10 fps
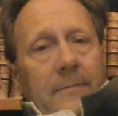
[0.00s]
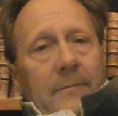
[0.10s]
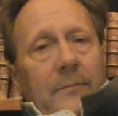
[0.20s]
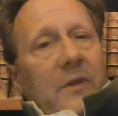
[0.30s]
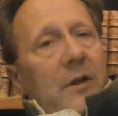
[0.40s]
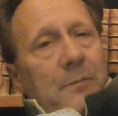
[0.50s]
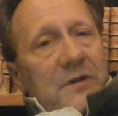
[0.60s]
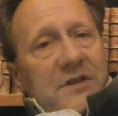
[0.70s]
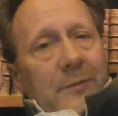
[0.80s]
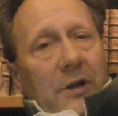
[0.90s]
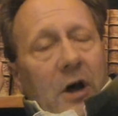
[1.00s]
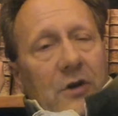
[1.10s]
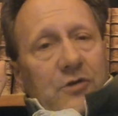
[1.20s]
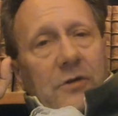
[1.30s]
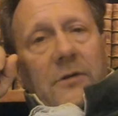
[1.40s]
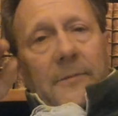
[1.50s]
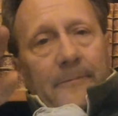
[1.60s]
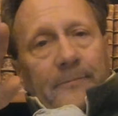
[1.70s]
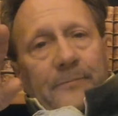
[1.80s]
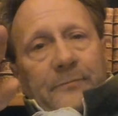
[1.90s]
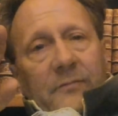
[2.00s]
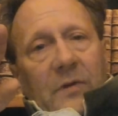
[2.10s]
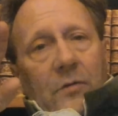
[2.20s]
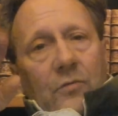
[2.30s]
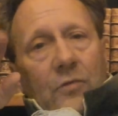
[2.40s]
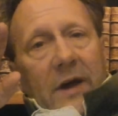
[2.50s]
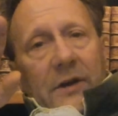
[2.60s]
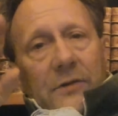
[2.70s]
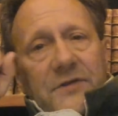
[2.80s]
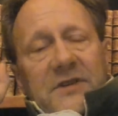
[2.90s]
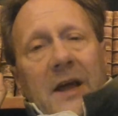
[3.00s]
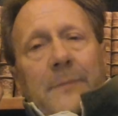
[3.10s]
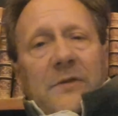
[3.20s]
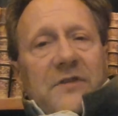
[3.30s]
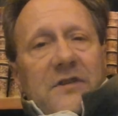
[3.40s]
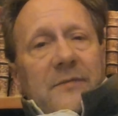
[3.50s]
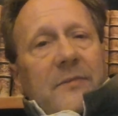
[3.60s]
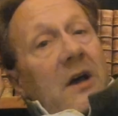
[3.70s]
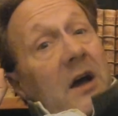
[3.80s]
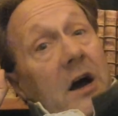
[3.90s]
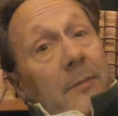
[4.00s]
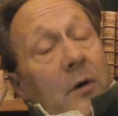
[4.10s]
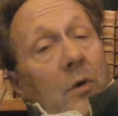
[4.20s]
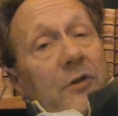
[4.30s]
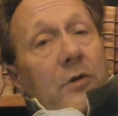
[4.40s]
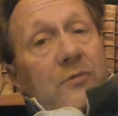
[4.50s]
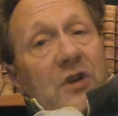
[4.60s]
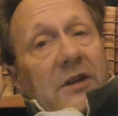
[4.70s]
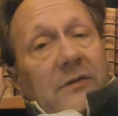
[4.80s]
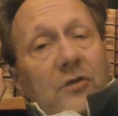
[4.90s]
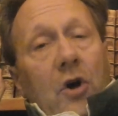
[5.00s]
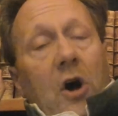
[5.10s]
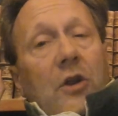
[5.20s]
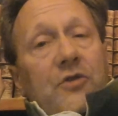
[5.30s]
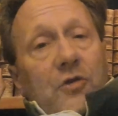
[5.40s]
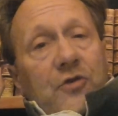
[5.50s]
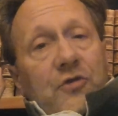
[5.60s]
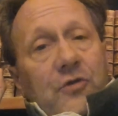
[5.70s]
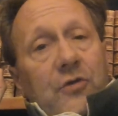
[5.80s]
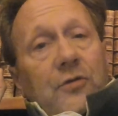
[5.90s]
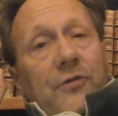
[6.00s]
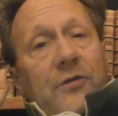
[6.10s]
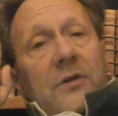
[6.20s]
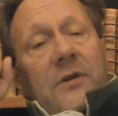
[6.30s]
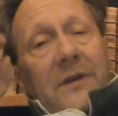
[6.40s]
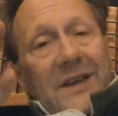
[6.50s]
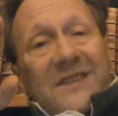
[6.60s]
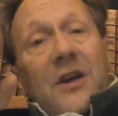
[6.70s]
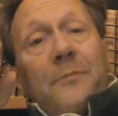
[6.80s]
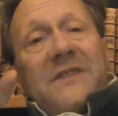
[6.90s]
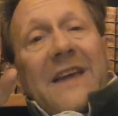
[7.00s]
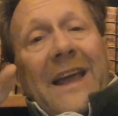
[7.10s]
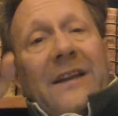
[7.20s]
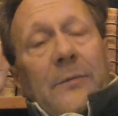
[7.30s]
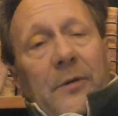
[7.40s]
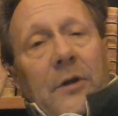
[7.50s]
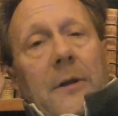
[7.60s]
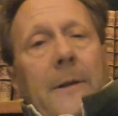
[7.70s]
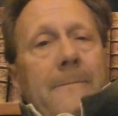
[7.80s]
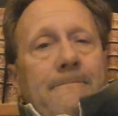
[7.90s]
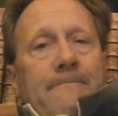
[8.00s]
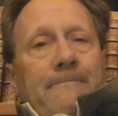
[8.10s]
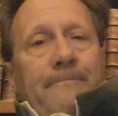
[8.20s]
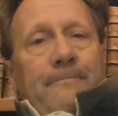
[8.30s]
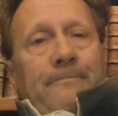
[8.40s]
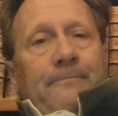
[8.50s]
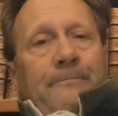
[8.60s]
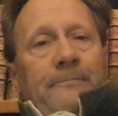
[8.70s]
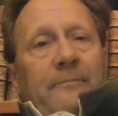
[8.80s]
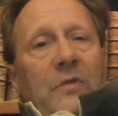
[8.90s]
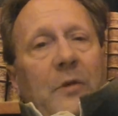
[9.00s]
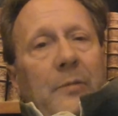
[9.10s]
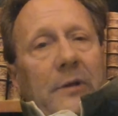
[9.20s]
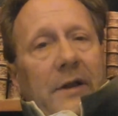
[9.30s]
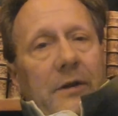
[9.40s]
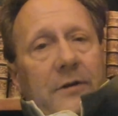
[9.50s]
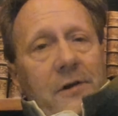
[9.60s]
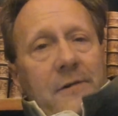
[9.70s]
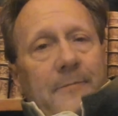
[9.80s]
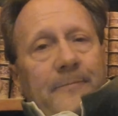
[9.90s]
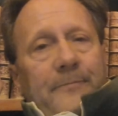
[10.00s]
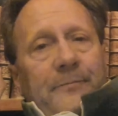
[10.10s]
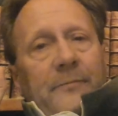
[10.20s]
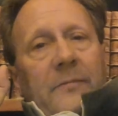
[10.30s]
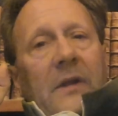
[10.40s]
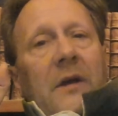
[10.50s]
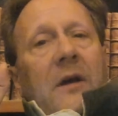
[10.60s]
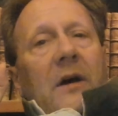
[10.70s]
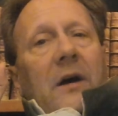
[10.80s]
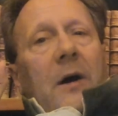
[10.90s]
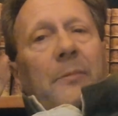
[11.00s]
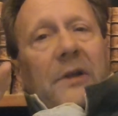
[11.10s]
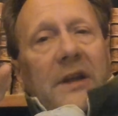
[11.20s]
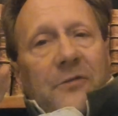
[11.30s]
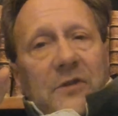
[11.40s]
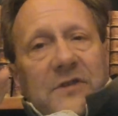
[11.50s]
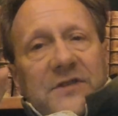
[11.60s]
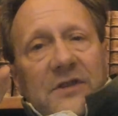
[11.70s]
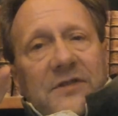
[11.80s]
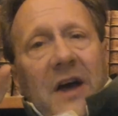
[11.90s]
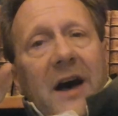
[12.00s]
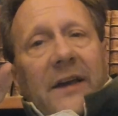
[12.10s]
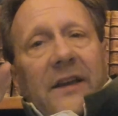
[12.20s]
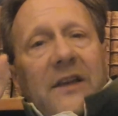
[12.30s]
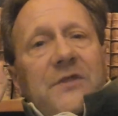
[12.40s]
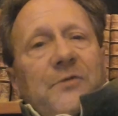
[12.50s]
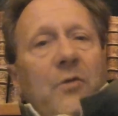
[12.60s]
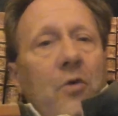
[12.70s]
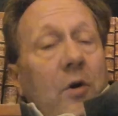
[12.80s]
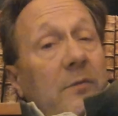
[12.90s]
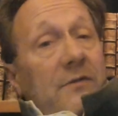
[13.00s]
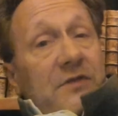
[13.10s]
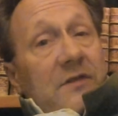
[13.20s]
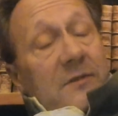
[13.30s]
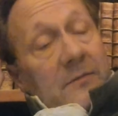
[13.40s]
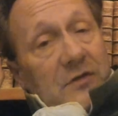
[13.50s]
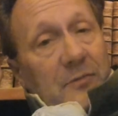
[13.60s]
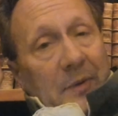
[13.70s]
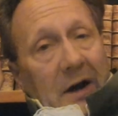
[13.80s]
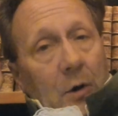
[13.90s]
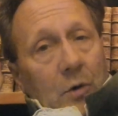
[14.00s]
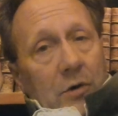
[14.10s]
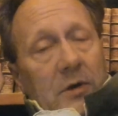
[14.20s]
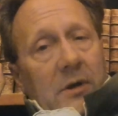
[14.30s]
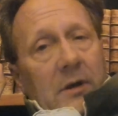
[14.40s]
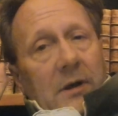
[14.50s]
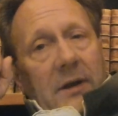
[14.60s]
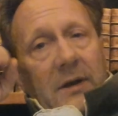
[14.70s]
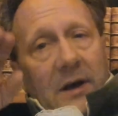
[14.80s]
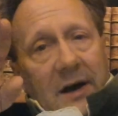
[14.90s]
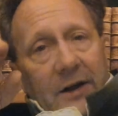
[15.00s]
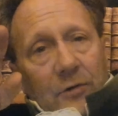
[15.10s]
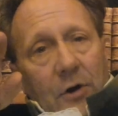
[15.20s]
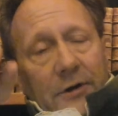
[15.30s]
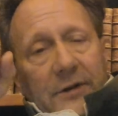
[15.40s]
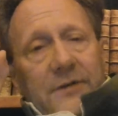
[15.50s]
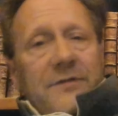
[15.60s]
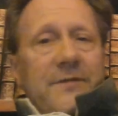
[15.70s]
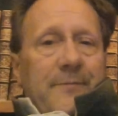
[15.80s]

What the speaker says: The epistemological, radical skepticism about whether objective knowledge or truth is obtainable. The political, a belief that society is formed of systems of power and hierarchies.